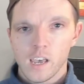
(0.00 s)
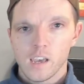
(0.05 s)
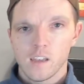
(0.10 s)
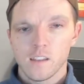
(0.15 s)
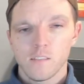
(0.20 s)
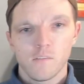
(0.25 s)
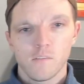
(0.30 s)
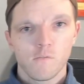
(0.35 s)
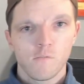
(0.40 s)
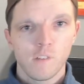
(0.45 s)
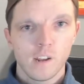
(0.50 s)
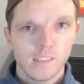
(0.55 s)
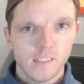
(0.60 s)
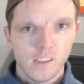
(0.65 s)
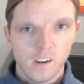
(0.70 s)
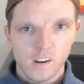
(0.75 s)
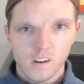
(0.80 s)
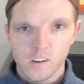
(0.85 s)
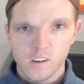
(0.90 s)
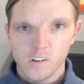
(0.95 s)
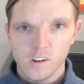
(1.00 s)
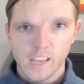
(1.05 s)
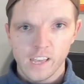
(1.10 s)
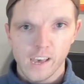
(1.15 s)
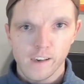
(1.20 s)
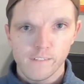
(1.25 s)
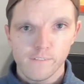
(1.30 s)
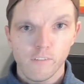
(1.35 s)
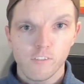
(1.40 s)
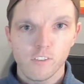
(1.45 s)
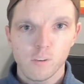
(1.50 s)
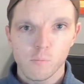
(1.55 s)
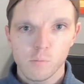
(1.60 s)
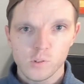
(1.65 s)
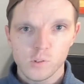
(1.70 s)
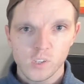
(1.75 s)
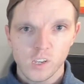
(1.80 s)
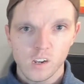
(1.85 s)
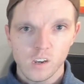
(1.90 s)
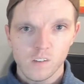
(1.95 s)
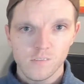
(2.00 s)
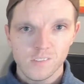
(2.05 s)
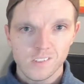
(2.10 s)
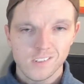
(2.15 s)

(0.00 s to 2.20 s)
And right there, you already have 50% of